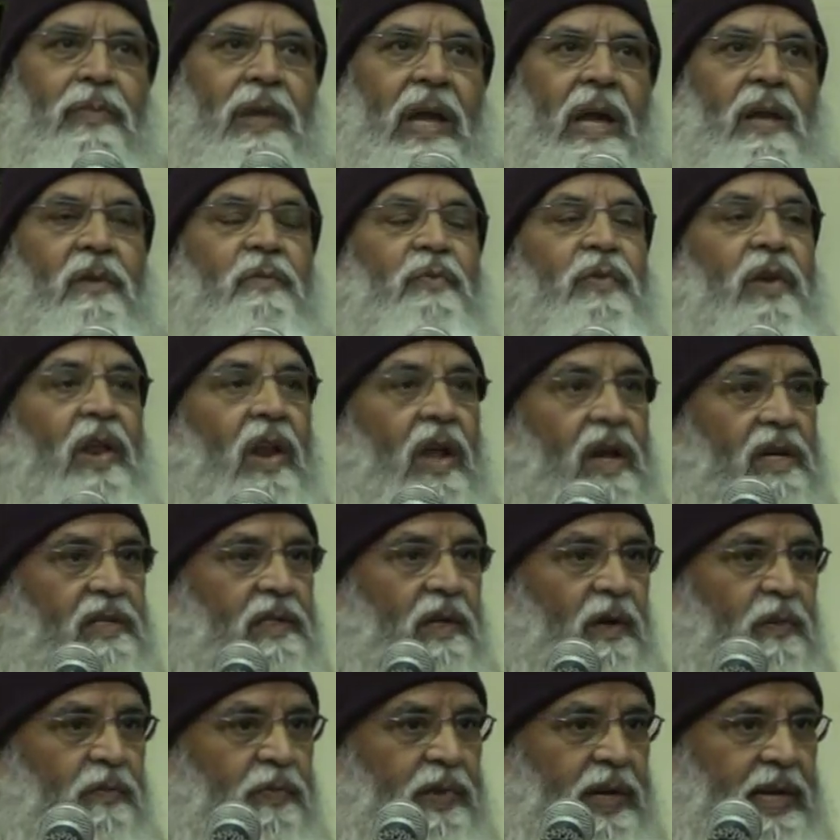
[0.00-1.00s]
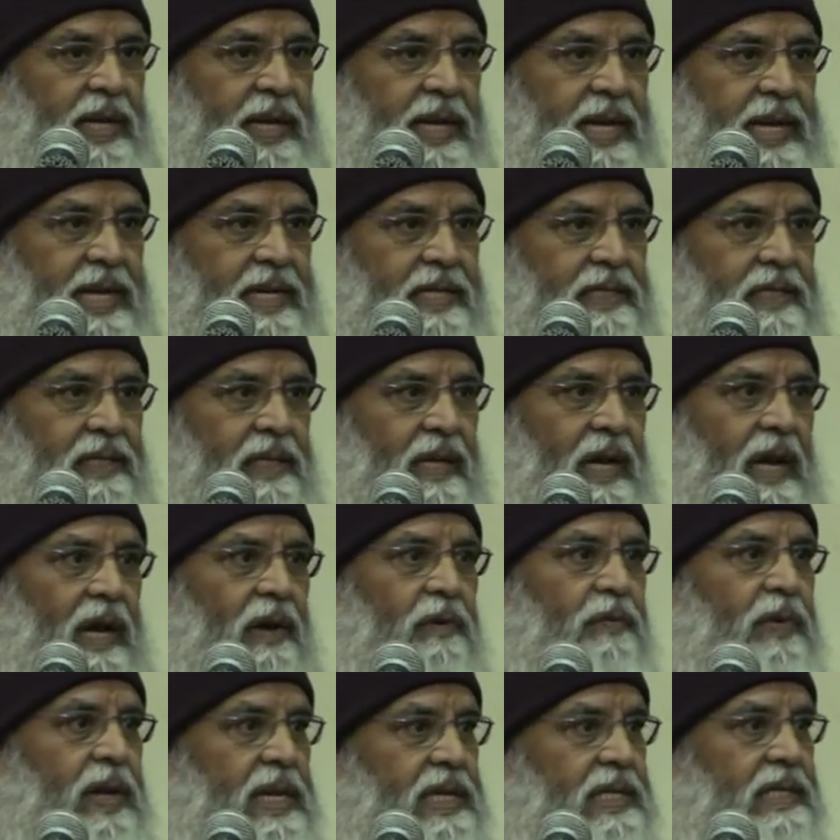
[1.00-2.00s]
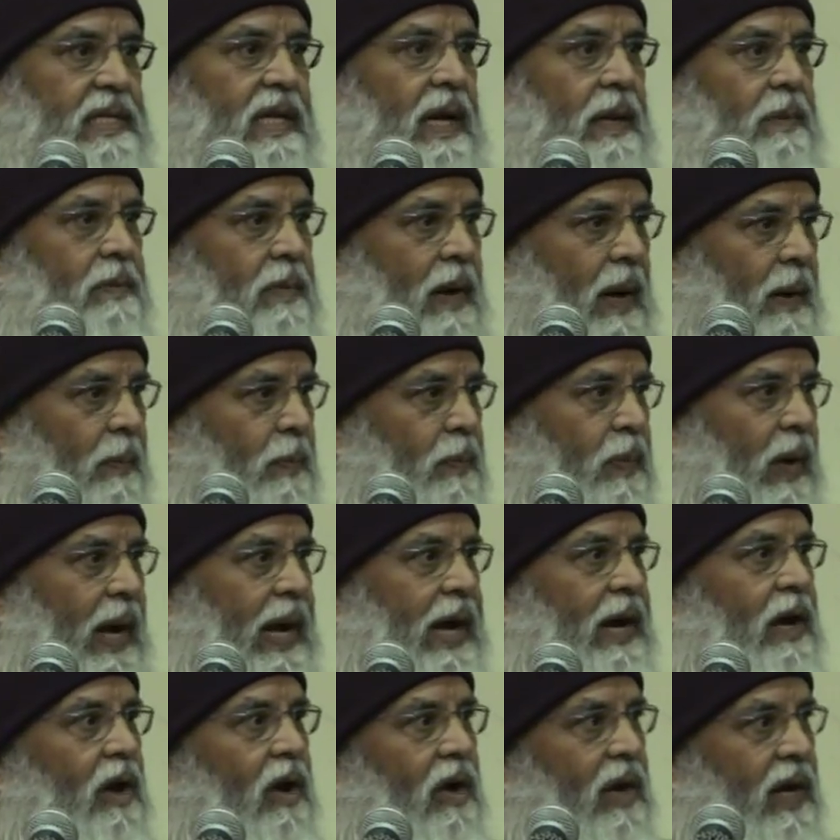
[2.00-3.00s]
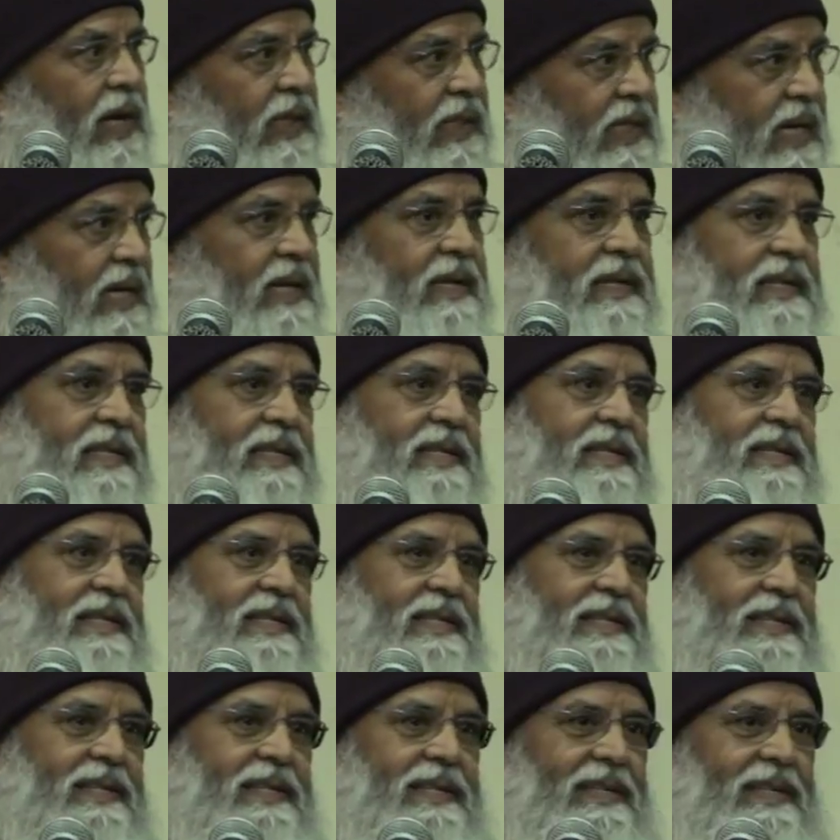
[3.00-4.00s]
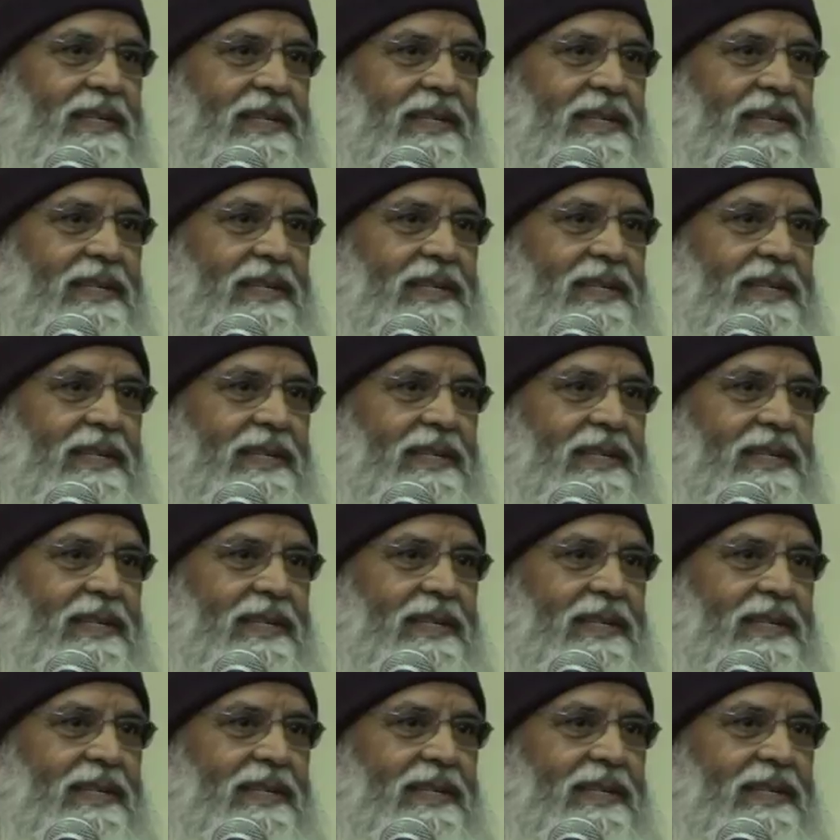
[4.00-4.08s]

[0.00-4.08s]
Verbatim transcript: And philosophy is wisdom applied on others.